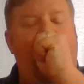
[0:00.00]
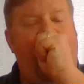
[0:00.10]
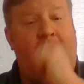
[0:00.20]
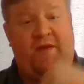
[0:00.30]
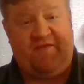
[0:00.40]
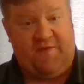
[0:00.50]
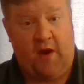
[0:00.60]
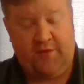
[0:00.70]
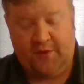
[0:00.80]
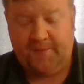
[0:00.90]
a bit
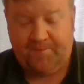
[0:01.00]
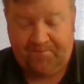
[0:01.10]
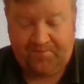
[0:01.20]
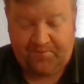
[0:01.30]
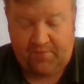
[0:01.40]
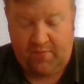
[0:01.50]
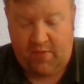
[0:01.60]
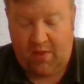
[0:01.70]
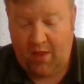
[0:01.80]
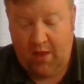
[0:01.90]
farther.
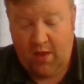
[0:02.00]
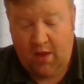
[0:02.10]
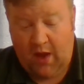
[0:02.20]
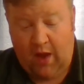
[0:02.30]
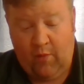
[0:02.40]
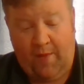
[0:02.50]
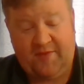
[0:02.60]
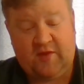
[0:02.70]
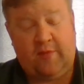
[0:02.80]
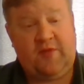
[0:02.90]
Weapon
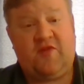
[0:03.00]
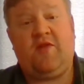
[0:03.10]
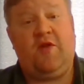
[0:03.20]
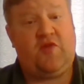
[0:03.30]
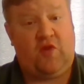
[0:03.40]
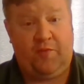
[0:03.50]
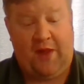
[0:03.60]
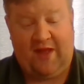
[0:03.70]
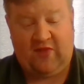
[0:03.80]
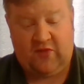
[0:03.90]
skill is
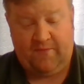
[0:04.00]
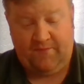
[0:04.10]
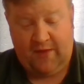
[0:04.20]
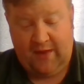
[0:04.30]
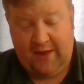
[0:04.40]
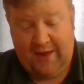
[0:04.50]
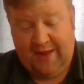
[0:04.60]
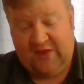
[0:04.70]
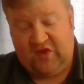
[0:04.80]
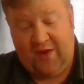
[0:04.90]
2+.
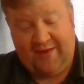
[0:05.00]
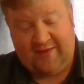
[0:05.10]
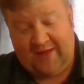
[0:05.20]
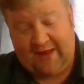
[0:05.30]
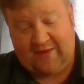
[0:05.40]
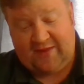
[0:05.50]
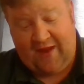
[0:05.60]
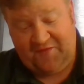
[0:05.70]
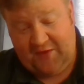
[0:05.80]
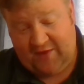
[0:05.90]
Strength 6,
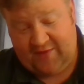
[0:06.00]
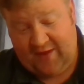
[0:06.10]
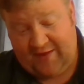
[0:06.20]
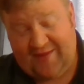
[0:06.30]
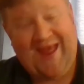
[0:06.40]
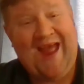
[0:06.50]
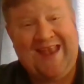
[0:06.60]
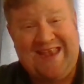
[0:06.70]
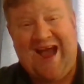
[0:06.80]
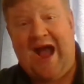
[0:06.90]
toughness 6,
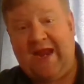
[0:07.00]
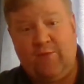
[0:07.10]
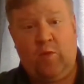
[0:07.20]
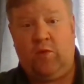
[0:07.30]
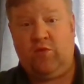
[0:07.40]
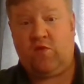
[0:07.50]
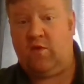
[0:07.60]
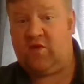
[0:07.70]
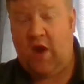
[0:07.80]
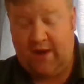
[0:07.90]
9 wounds. So
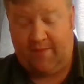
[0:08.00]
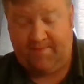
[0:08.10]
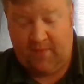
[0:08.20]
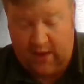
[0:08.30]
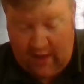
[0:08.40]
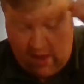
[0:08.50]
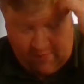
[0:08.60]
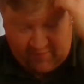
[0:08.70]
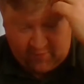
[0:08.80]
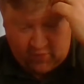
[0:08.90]
he's gone up a
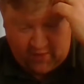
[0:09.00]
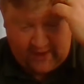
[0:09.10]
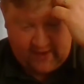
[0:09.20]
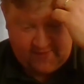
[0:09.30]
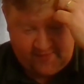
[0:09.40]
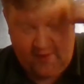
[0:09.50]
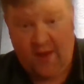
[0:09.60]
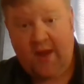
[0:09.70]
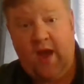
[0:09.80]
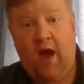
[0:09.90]
couple from where he is
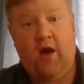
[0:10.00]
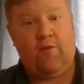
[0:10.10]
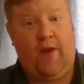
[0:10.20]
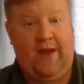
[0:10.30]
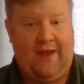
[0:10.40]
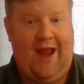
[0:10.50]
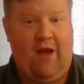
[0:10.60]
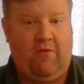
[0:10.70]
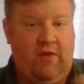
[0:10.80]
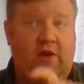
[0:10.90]
right
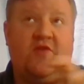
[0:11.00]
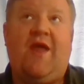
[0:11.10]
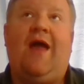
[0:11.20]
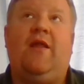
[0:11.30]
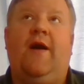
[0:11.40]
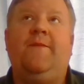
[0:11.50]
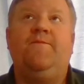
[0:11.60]
now in his stat line.